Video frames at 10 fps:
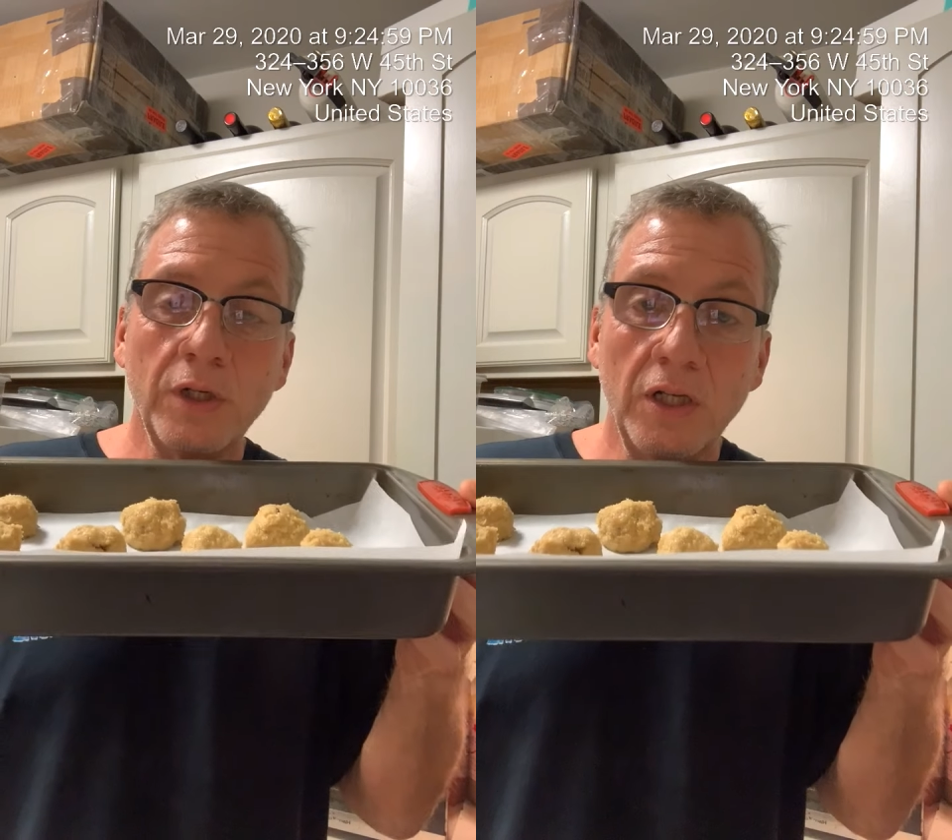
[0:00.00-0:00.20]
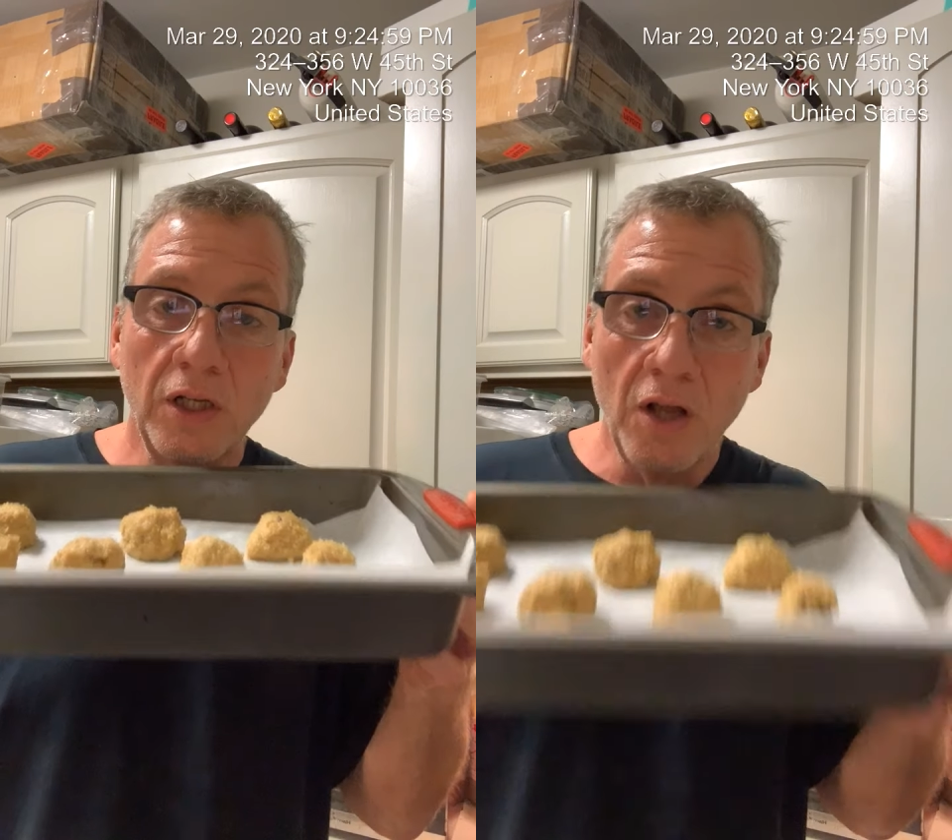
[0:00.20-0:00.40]

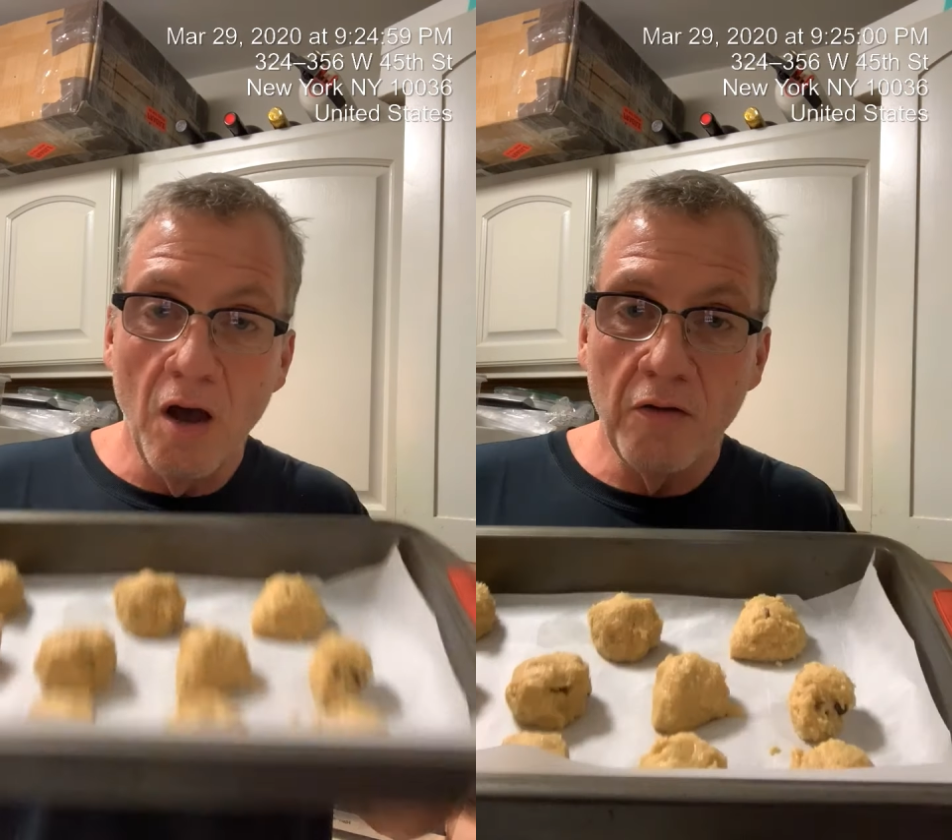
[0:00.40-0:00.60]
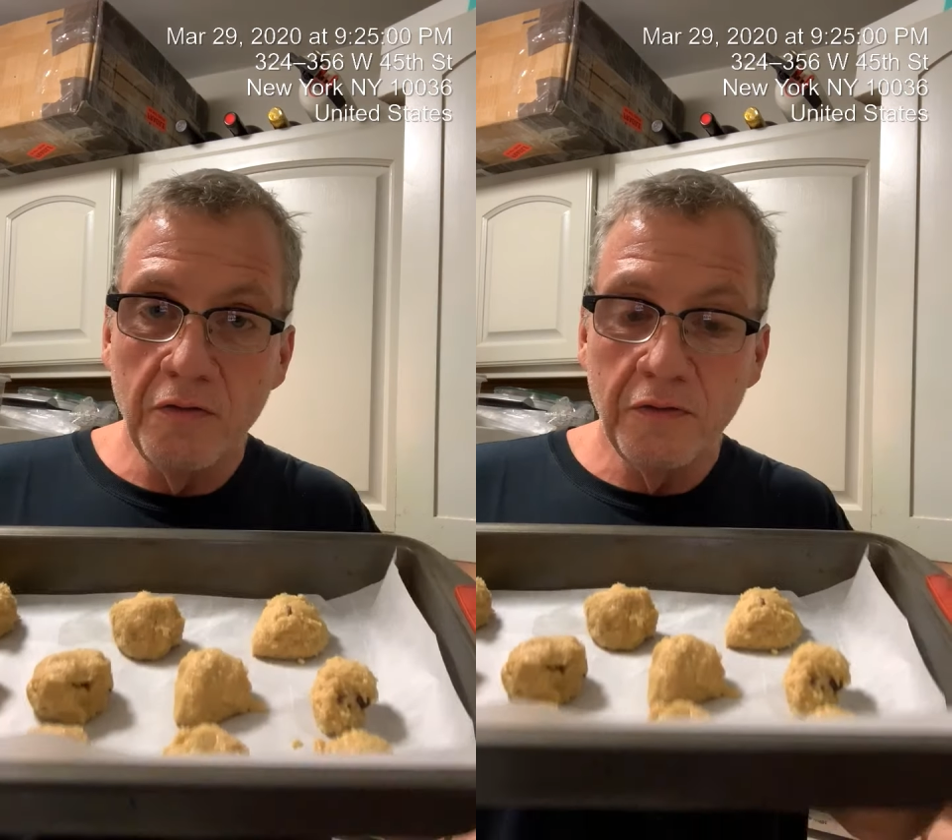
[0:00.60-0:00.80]

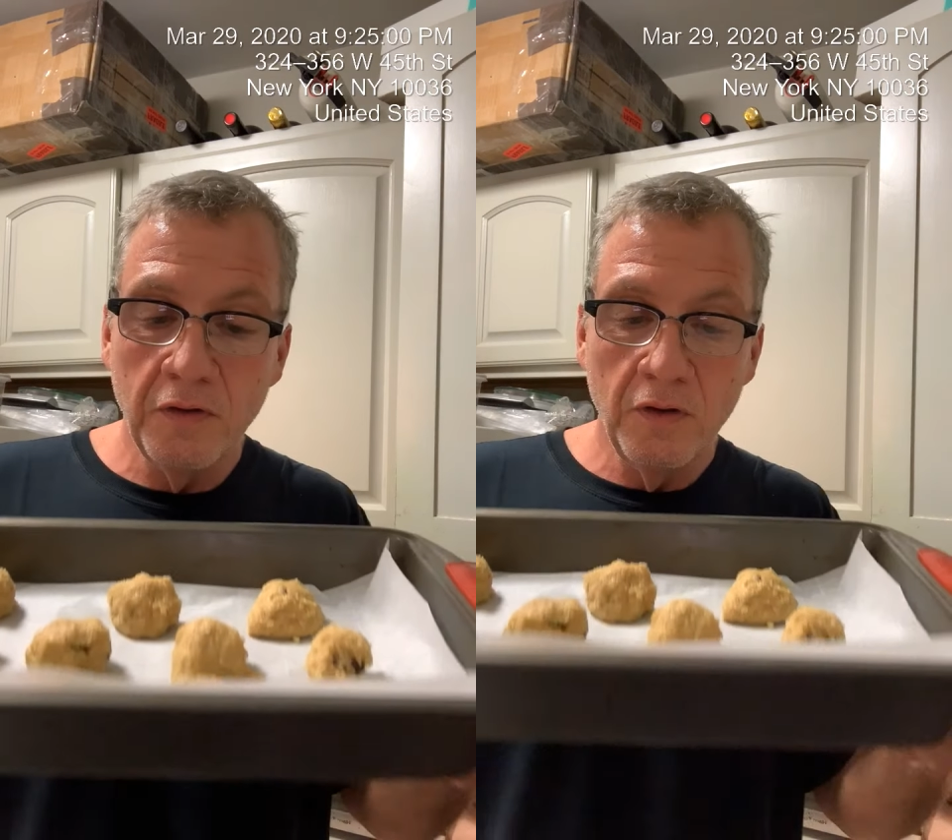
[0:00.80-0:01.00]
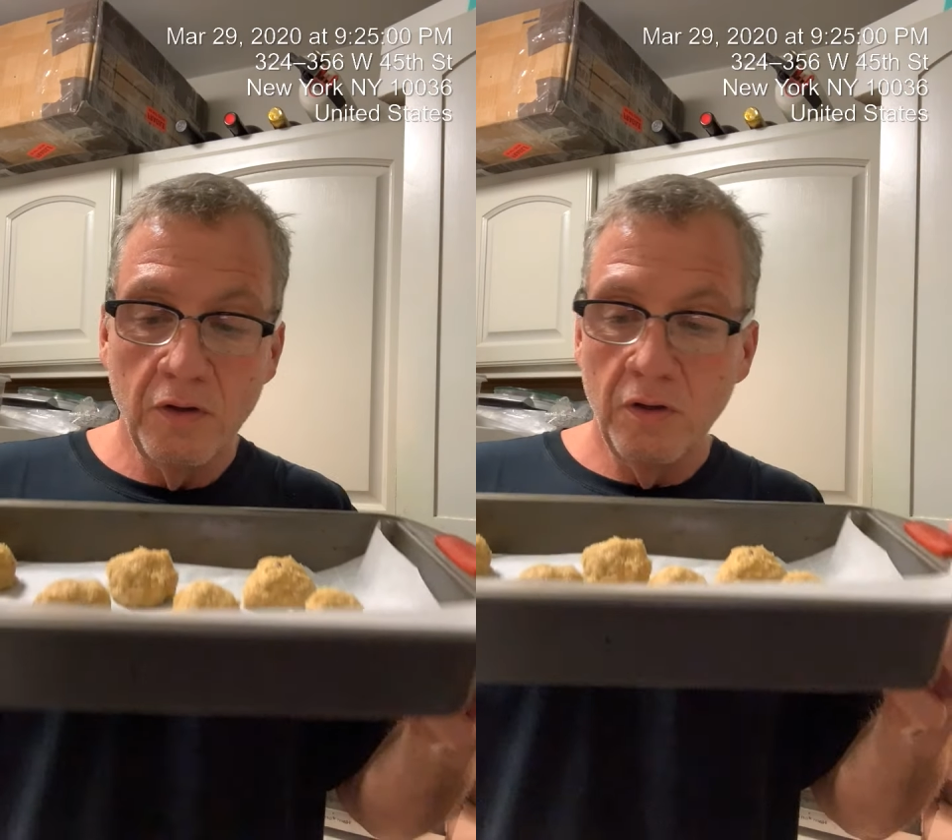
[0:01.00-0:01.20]
love
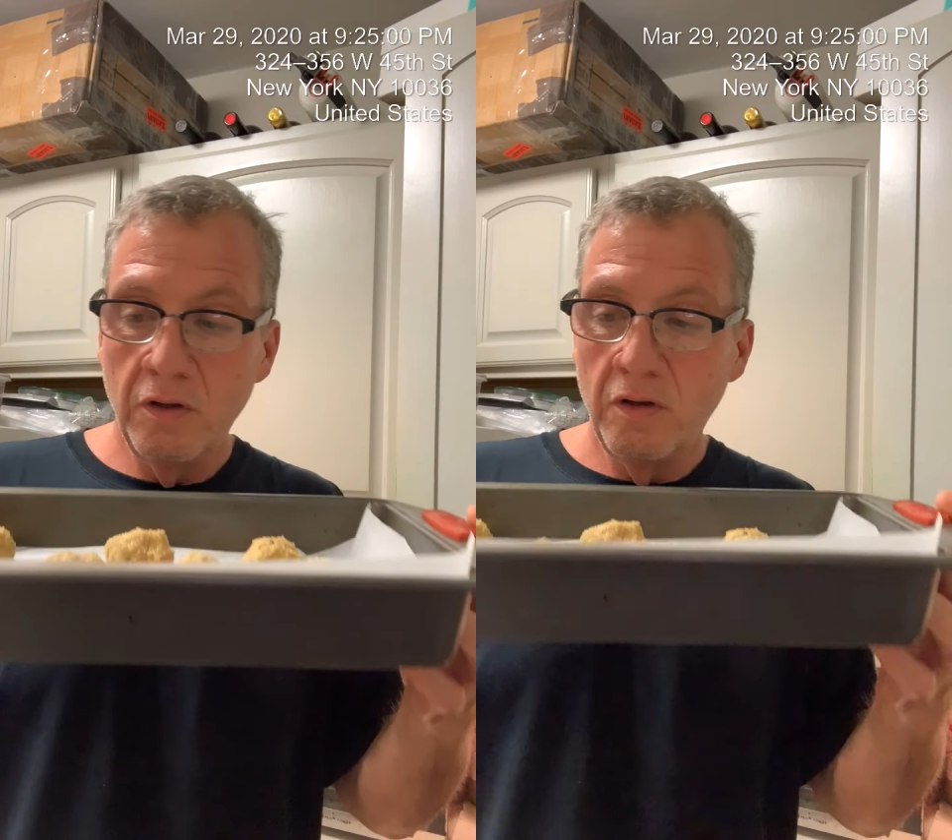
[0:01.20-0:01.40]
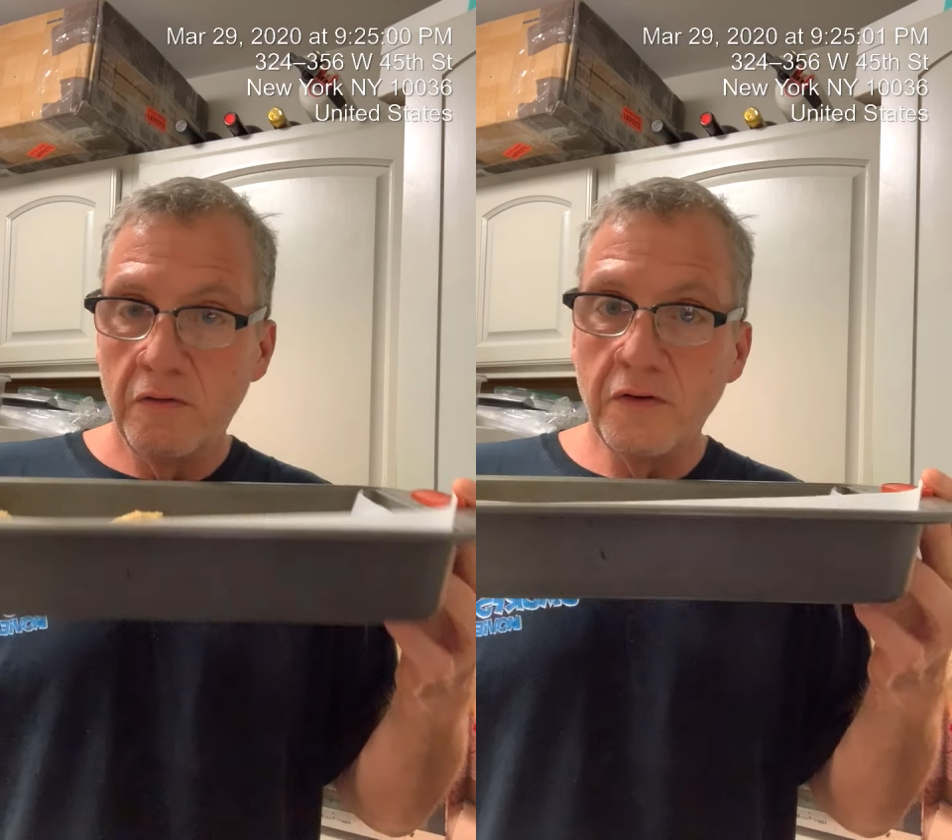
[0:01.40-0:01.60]

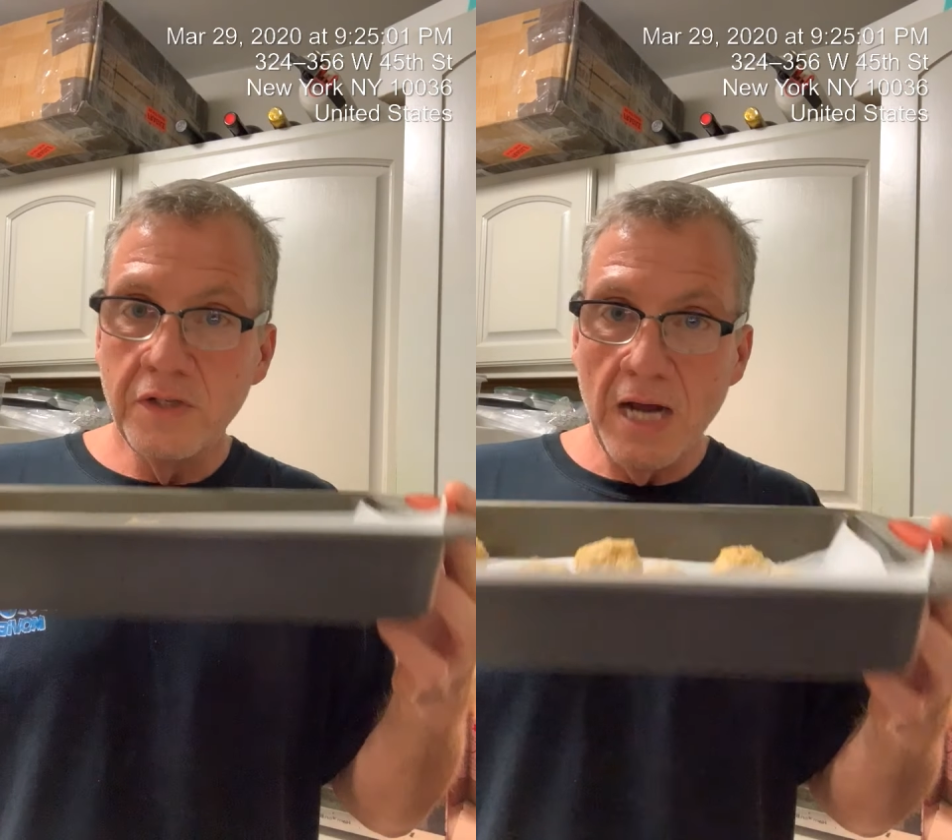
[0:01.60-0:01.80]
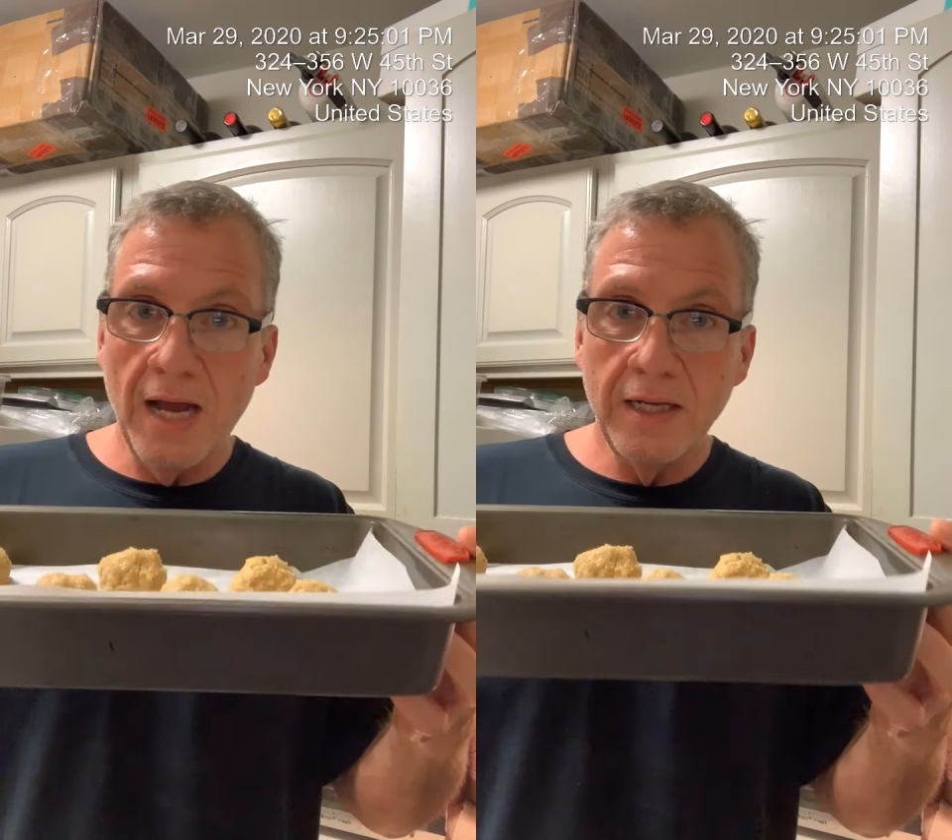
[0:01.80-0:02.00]
for
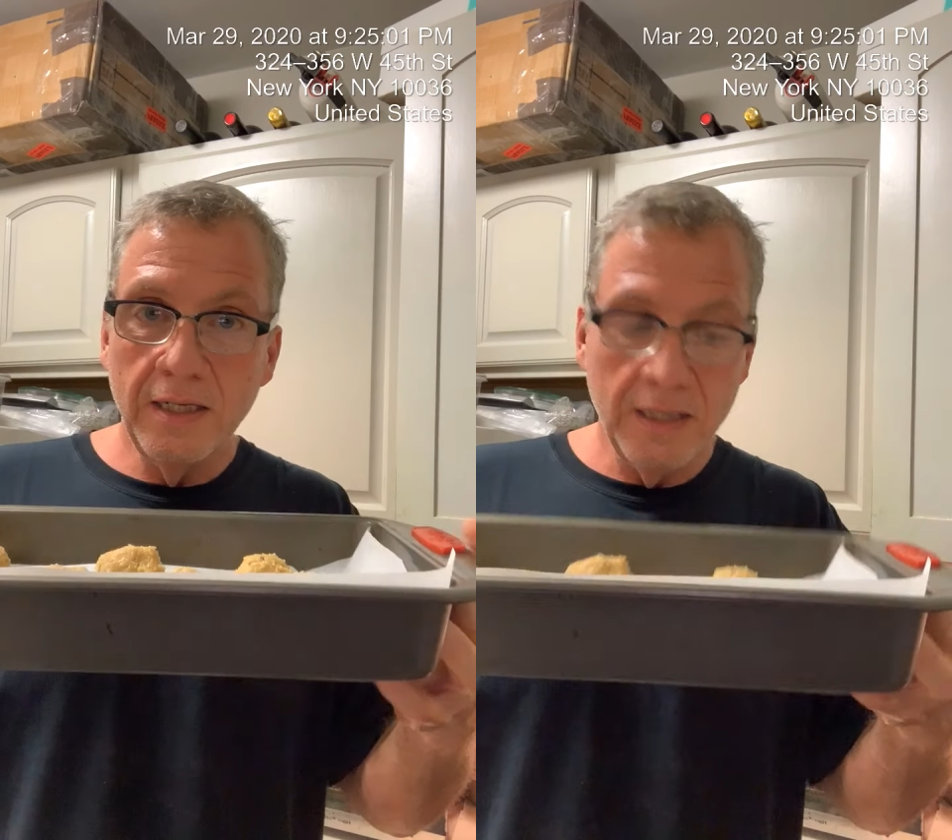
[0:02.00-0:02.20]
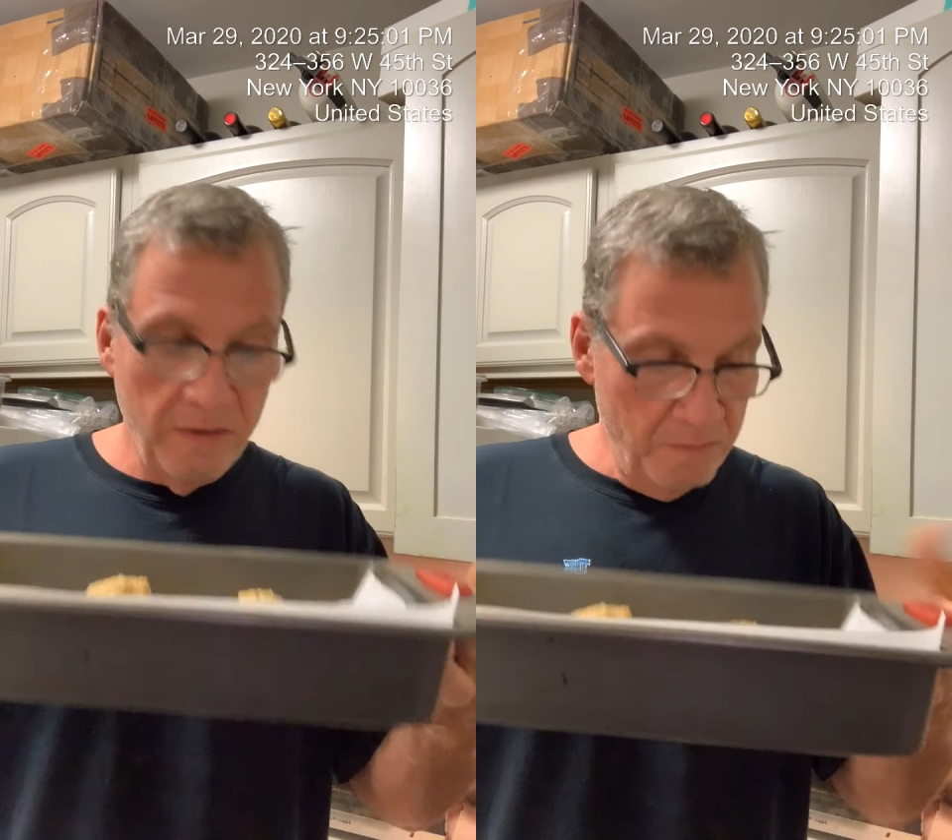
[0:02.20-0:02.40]
Dottie to
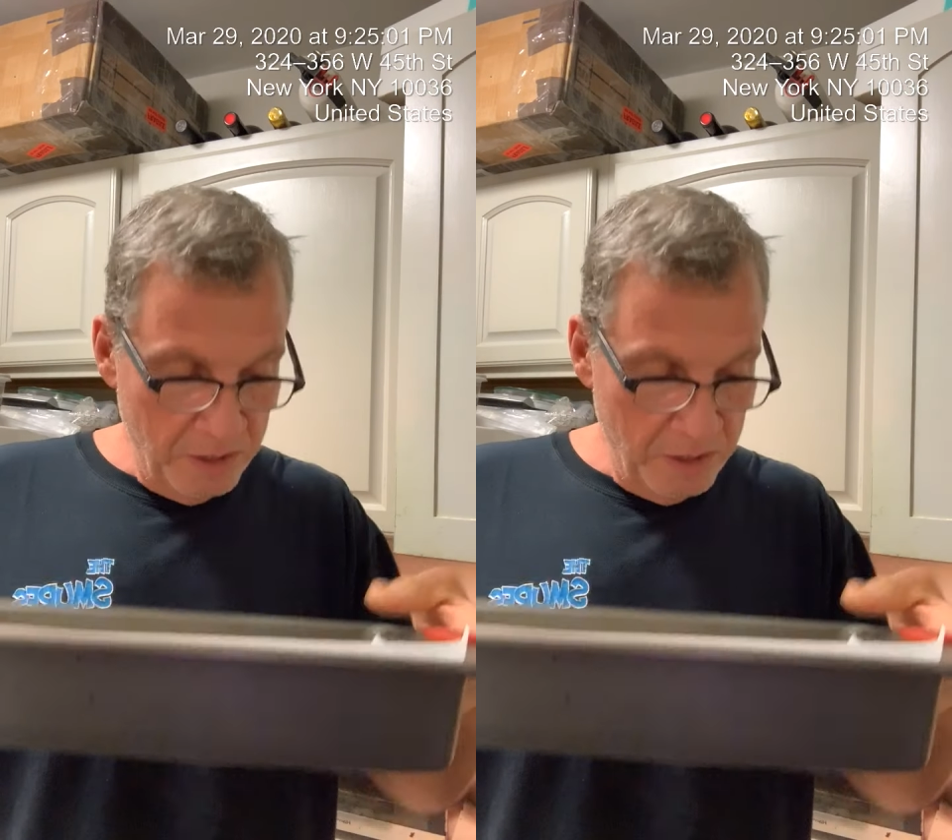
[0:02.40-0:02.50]
give me